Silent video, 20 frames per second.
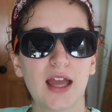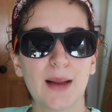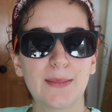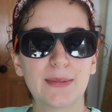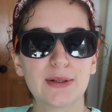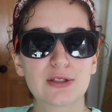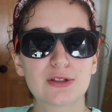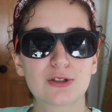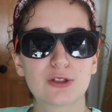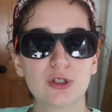
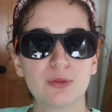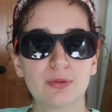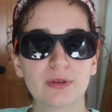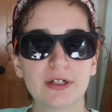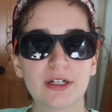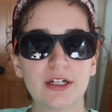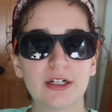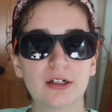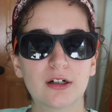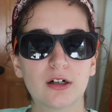am a
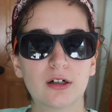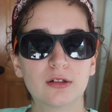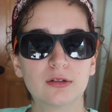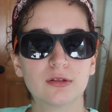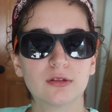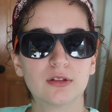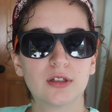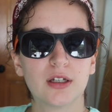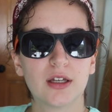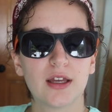
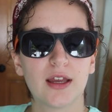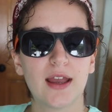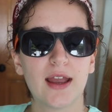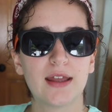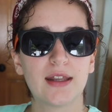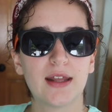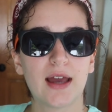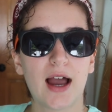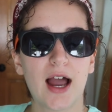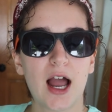superhero,
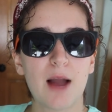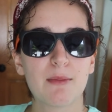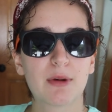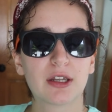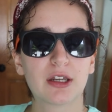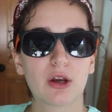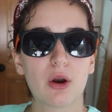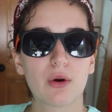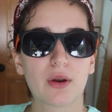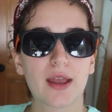and I'm
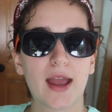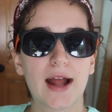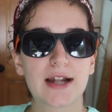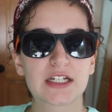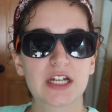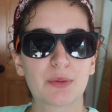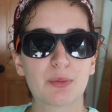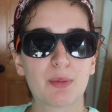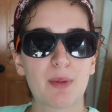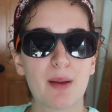gonna go
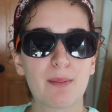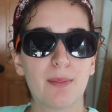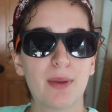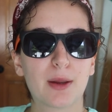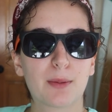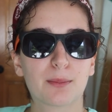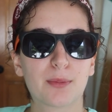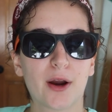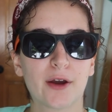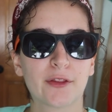catch up with my
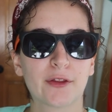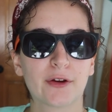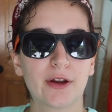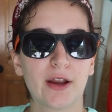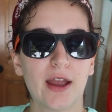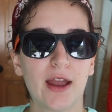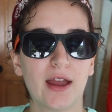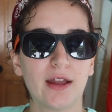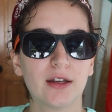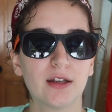big brother
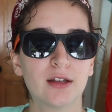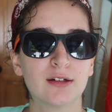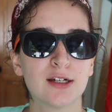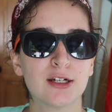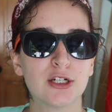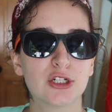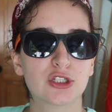and